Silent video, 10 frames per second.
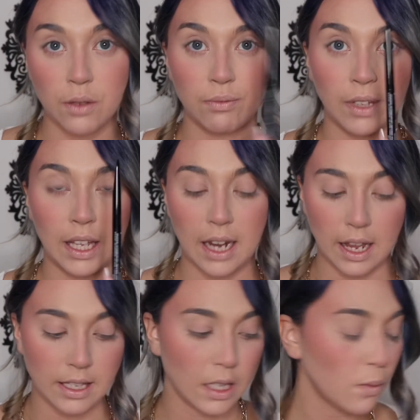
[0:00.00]
really
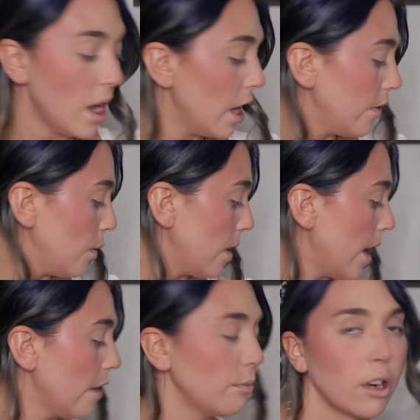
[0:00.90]
nice as well if you want to
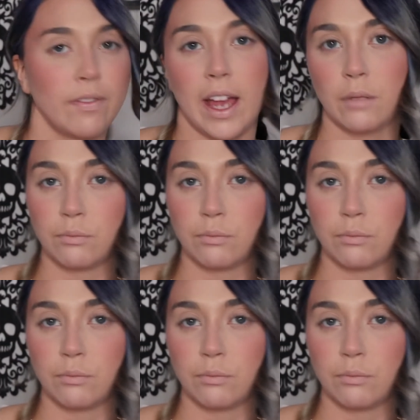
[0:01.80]
have more of that